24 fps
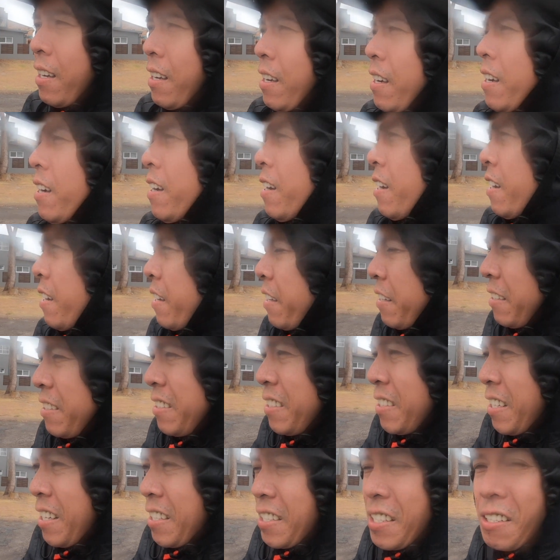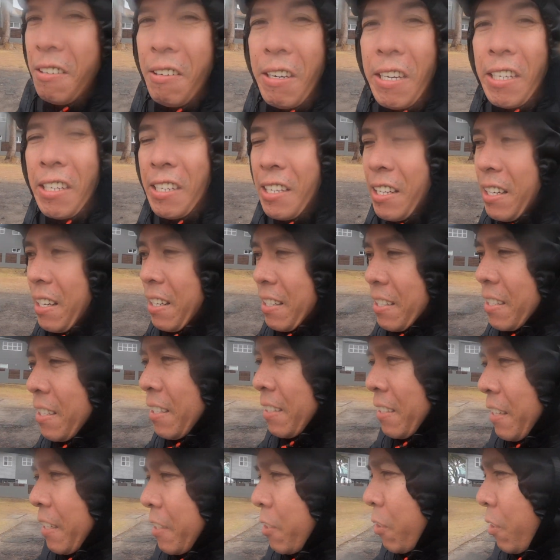and just now I realized
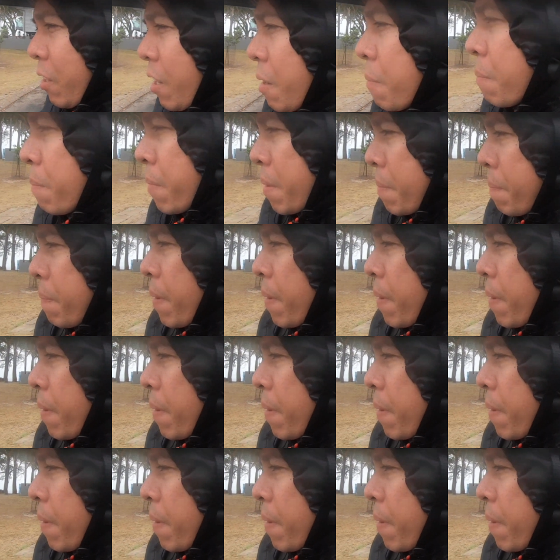that I don't have my